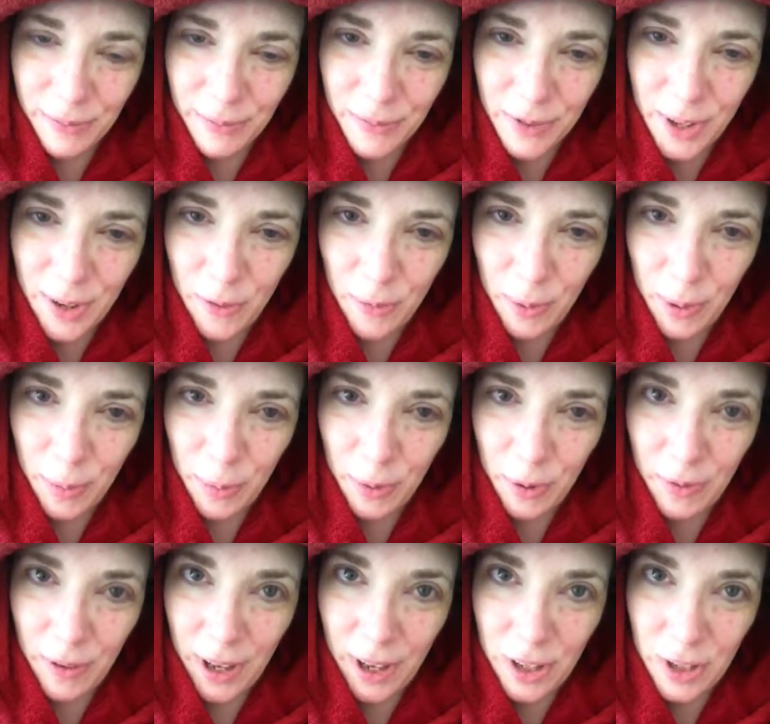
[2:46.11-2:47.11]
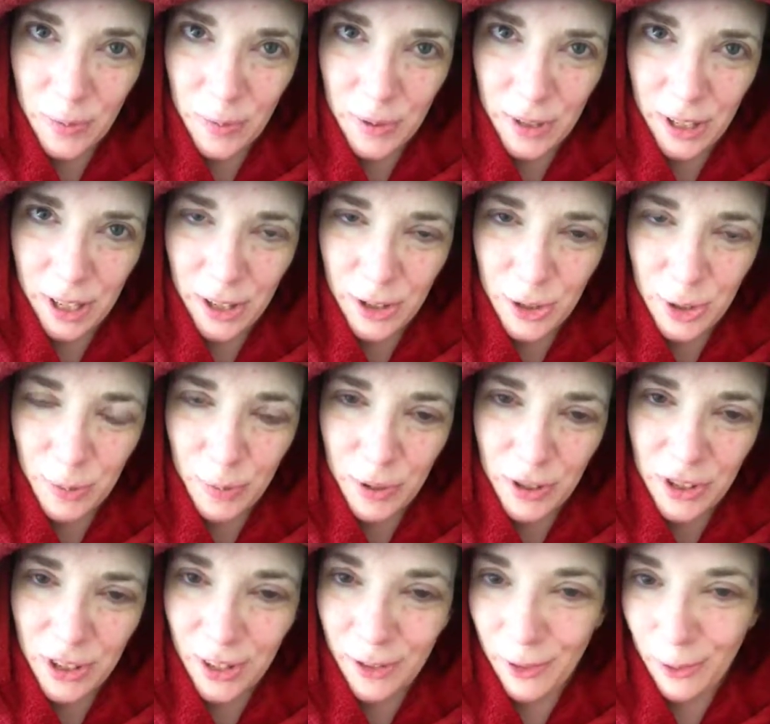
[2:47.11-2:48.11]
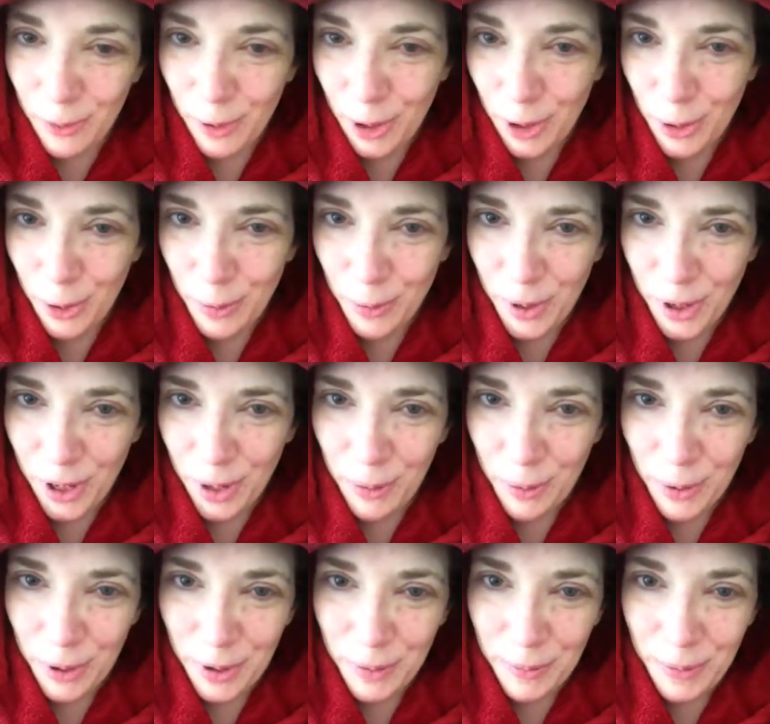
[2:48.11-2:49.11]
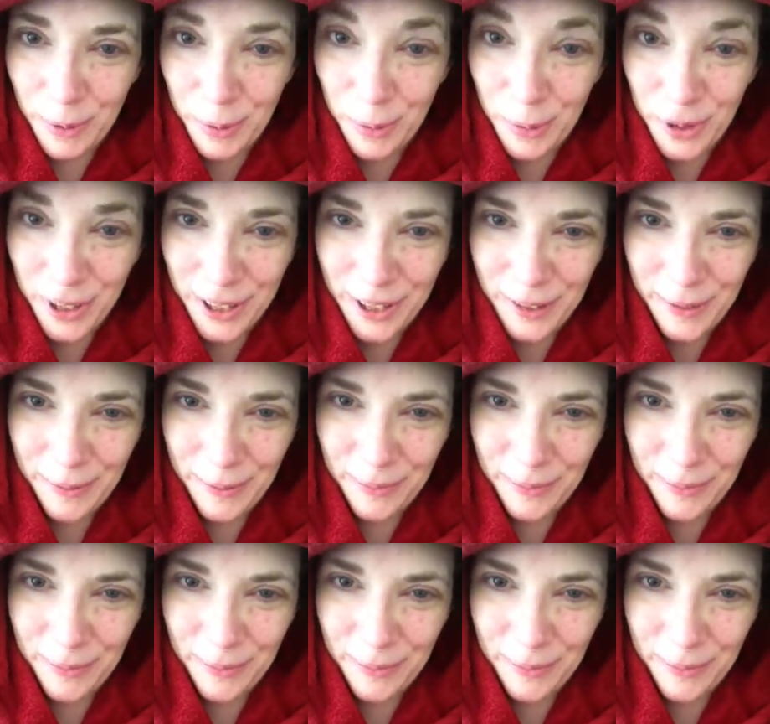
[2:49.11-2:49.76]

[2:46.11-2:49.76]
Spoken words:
Several people have asked me not so much if I'm going to do a book anymore, but when.